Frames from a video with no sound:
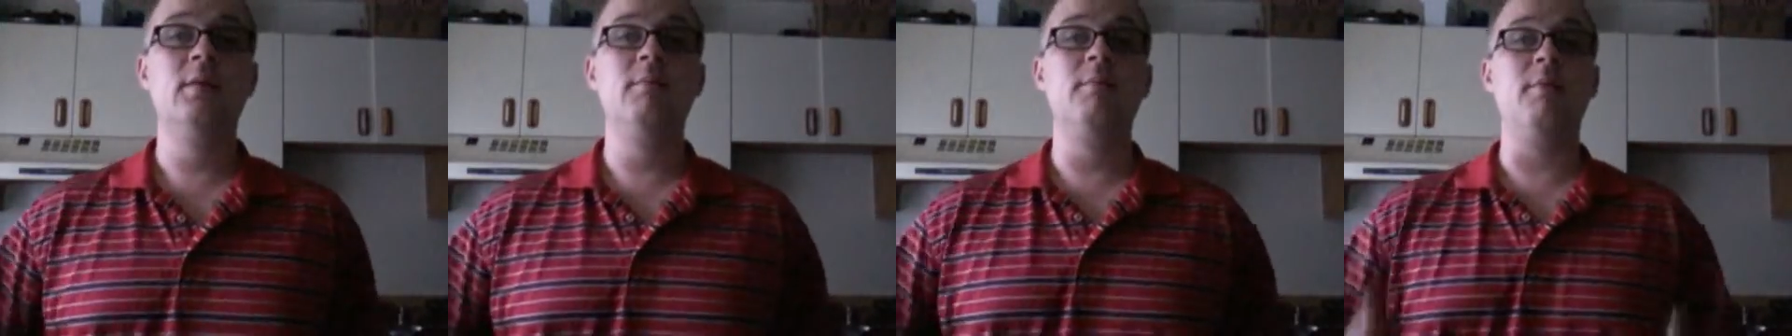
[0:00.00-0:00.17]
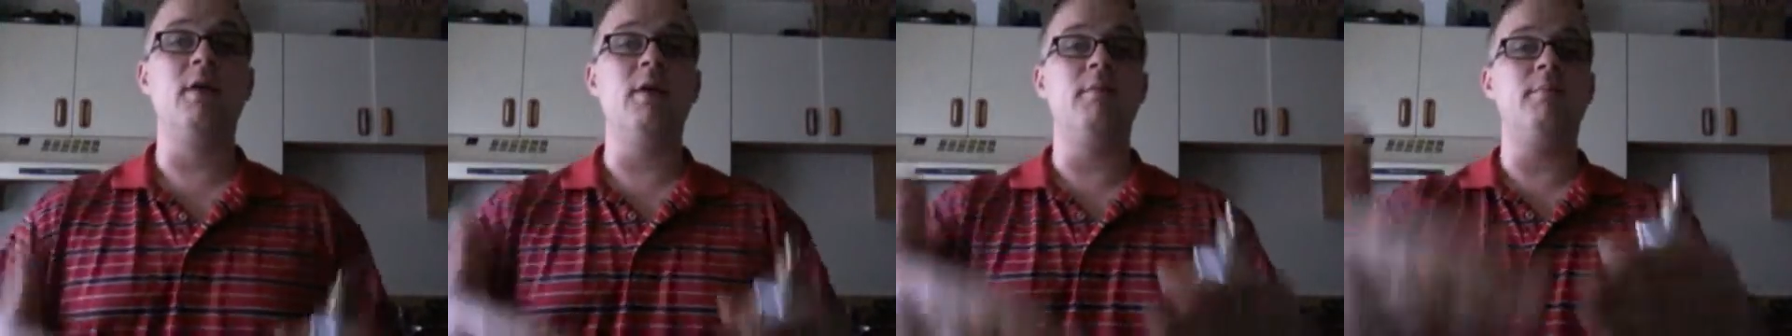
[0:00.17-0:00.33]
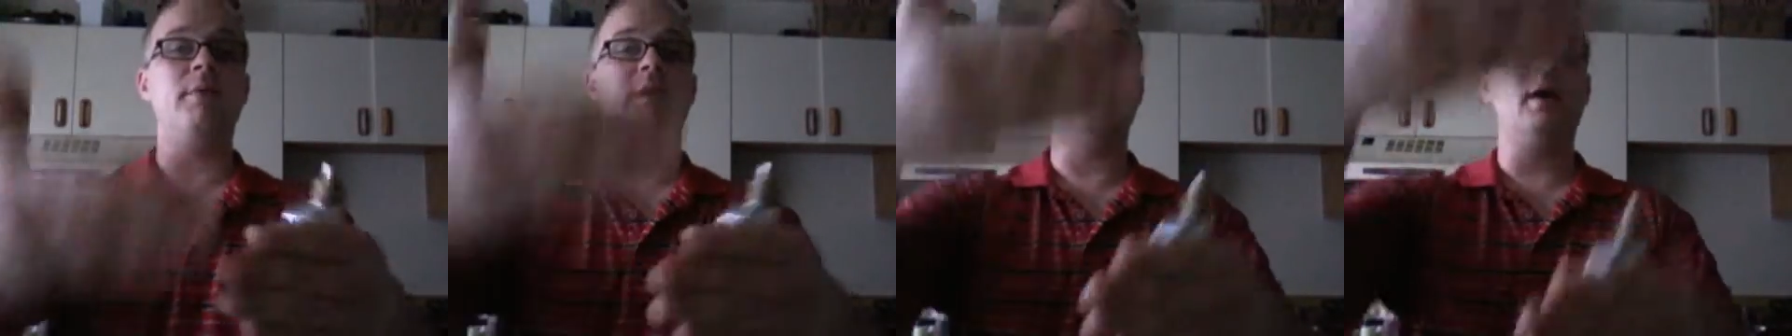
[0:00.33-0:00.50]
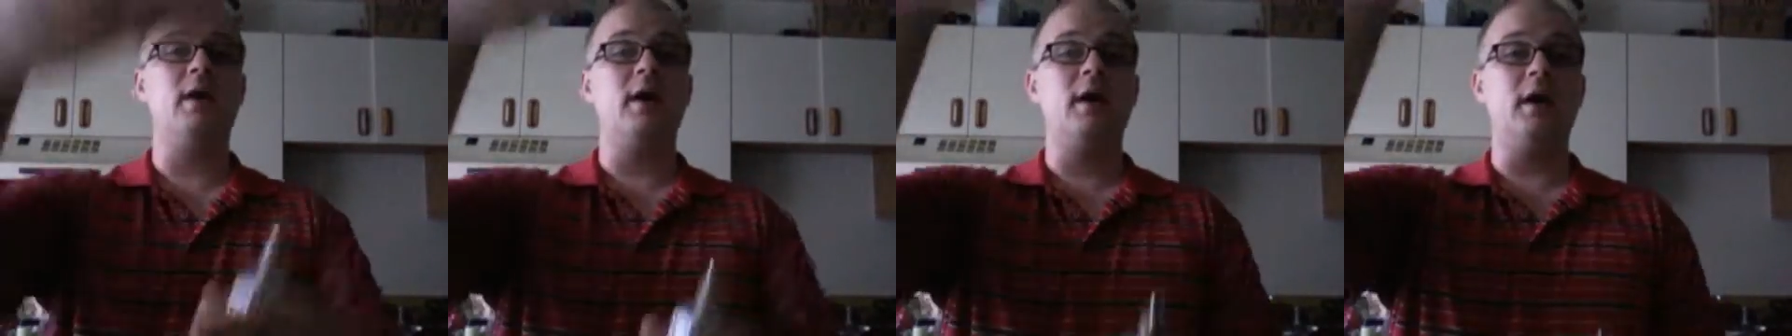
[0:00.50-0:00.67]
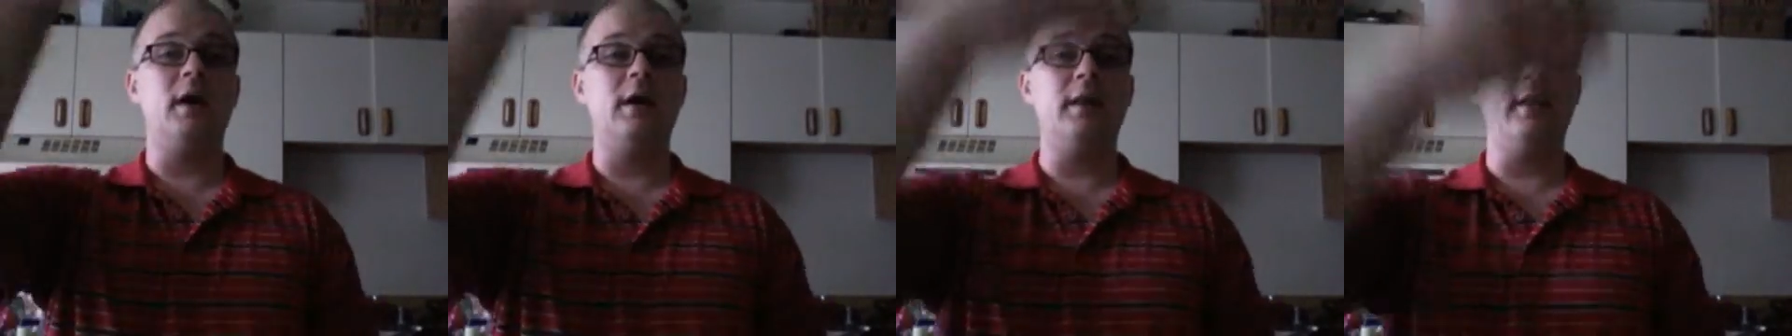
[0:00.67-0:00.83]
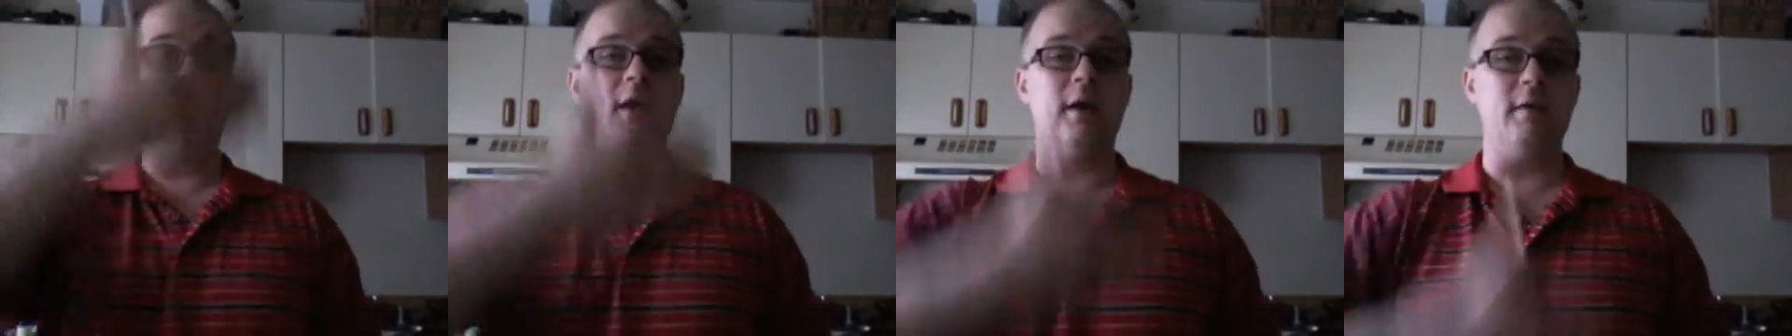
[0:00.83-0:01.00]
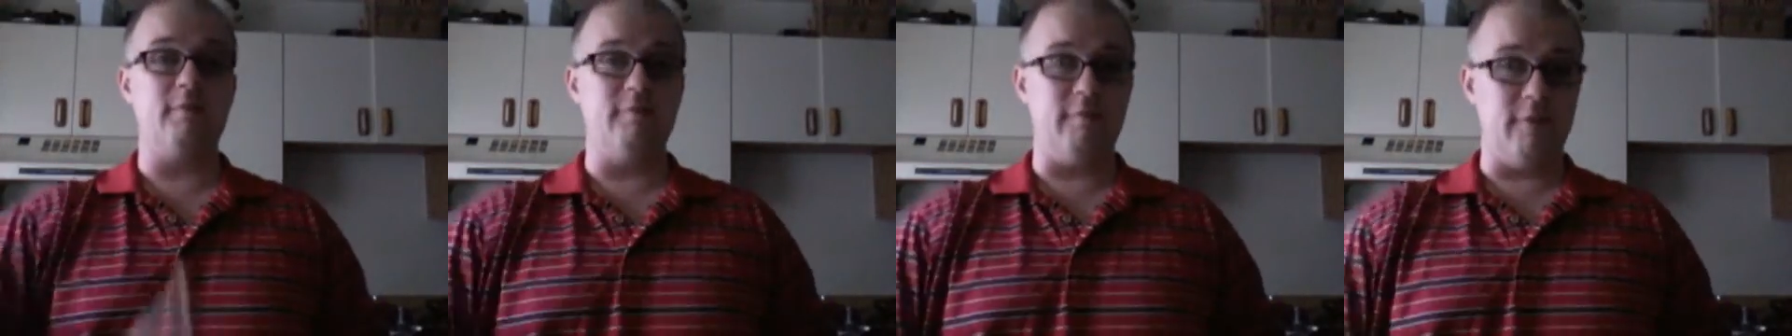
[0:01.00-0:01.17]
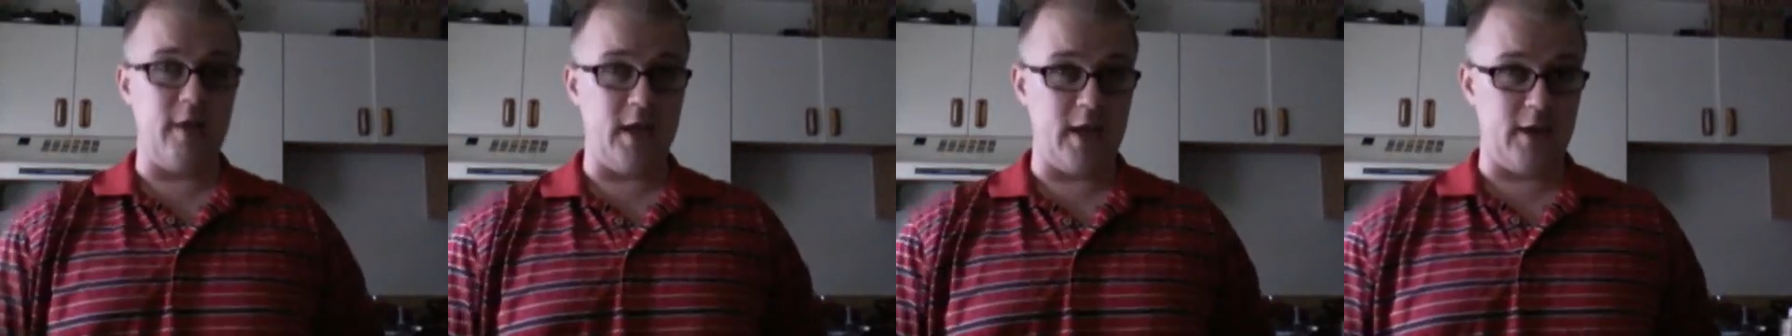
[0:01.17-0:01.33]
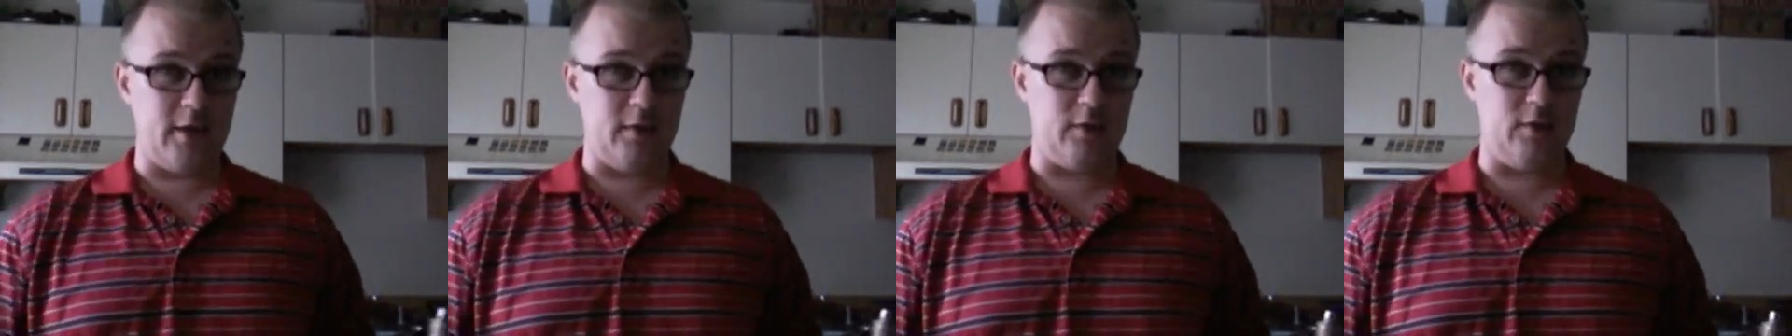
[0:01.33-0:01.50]
But behind that
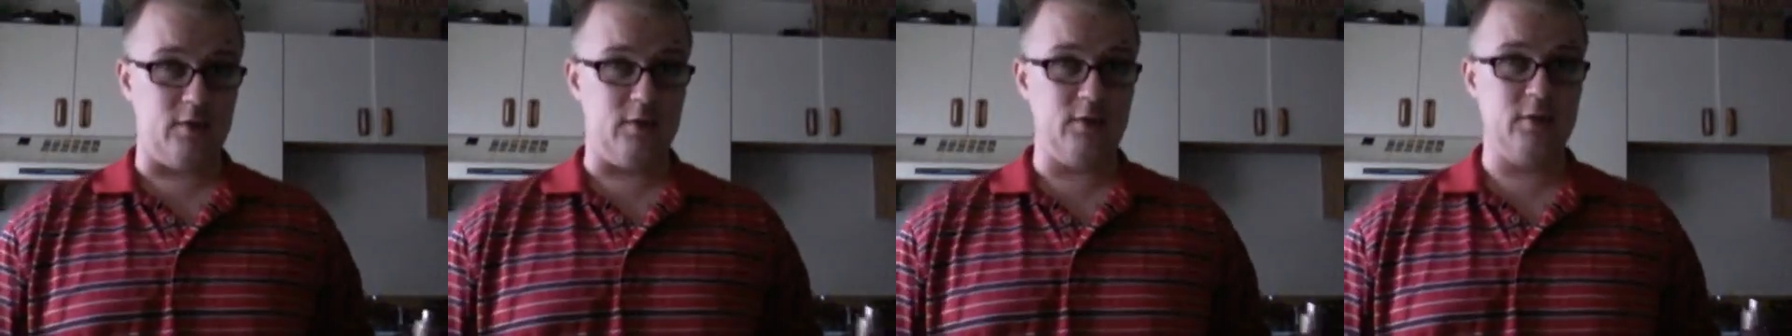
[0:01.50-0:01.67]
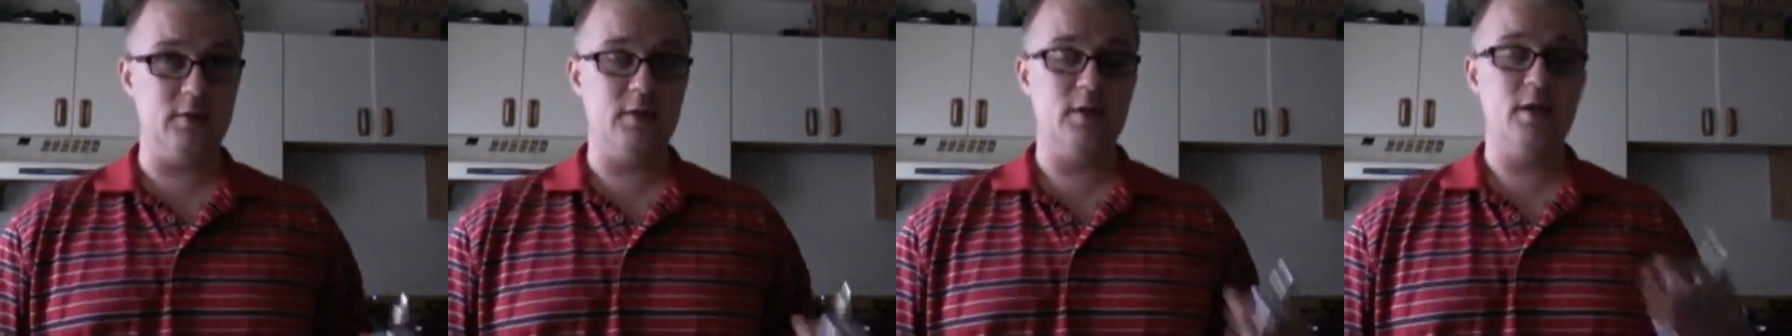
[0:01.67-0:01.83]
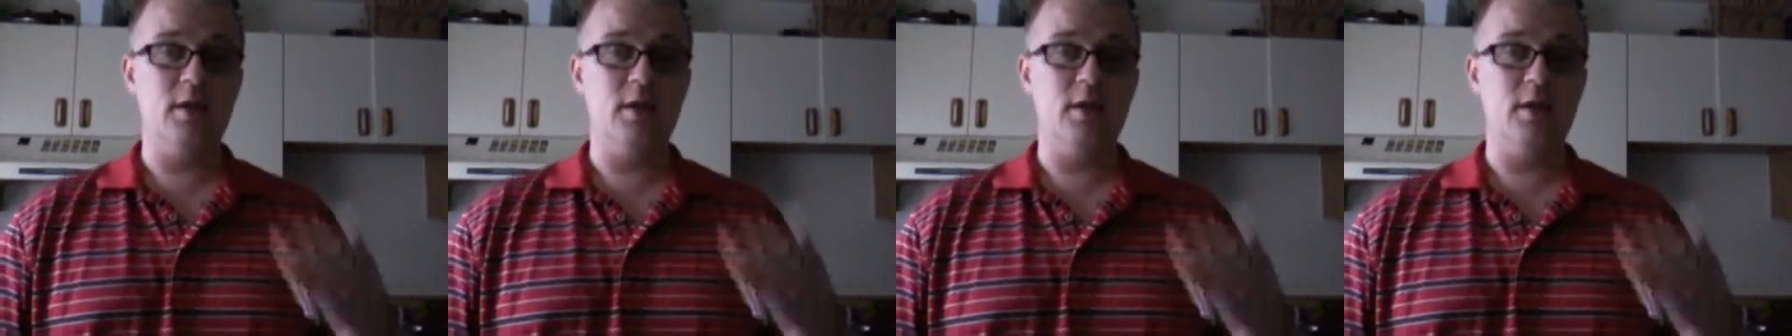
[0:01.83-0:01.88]
veil